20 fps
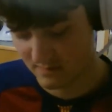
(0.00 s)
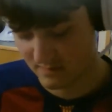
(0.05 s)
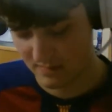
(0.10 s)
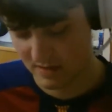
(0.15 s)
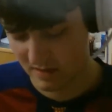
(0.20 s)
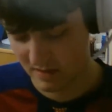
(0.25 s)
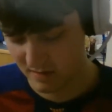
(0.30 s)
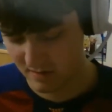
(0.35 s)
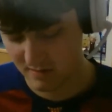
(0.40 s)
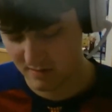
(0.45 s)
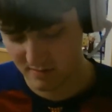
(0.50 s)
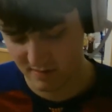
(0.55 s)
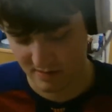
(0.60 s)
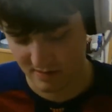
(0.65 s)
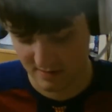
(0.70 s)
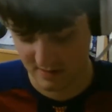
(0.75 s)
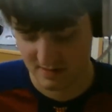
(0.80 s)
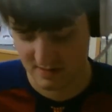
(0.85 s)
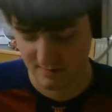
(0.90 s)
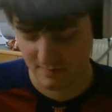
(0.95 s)
Yeah, you
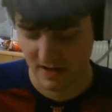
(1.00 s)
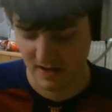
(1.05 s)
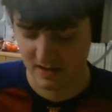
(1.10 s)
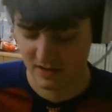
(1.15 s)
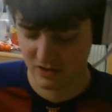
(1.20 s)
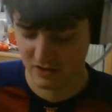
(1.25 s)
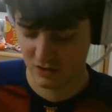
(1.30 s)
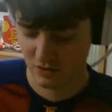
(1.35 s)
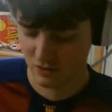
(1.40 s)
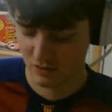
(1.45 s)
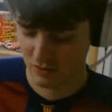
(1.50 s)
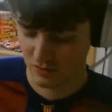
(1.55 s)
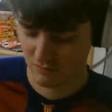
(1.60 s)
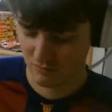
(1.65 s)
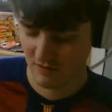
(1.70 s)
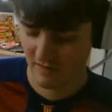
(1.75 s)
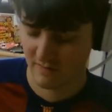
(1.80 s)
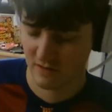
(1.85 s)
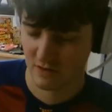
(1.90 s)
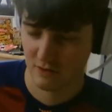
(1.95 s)
need to match your
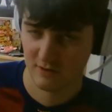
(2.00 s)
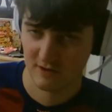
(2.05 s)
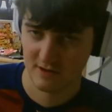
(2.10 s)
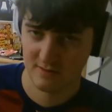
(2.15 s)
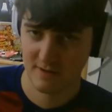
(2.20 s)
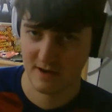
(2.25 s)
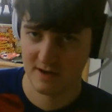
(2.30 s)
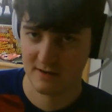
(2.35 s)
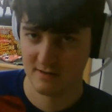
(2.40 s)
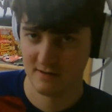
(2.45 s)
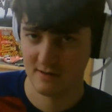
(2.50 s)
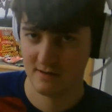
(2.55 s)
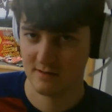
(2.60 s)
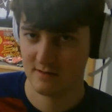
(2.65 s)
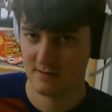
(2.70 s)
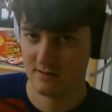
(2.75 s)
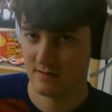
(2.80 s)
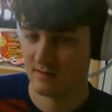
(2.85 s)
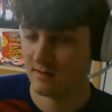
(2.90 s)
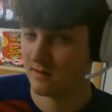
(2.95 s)
revenue and
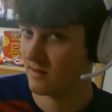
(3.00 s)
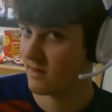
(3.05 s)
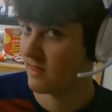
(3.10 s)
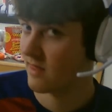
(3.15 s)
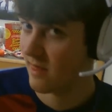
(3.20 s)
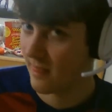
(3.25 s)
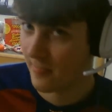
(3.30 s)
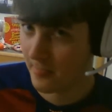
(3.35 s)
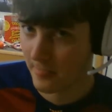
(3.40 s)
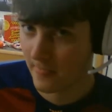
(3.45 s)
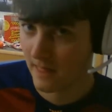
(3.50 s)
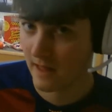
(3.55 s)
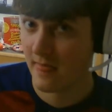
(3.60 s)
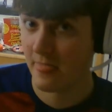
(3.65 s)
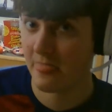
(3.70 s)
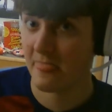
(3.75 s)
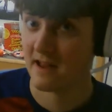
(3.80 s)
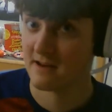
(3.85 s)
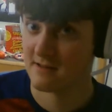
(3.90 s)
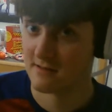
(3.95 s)
expenses.
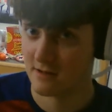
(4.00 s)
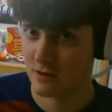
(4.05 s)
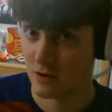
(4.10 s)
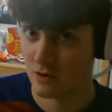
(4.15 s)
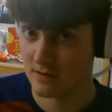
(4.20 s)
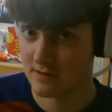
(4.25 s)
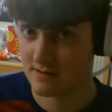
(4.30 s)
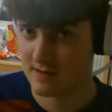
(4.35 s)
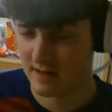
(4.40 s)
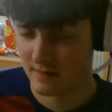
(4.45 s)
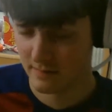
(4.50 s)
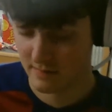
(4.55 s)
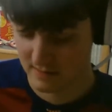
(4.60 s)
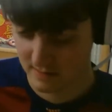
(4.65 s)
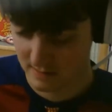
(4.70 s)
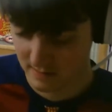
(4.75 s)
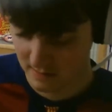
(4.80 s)
That's the concept.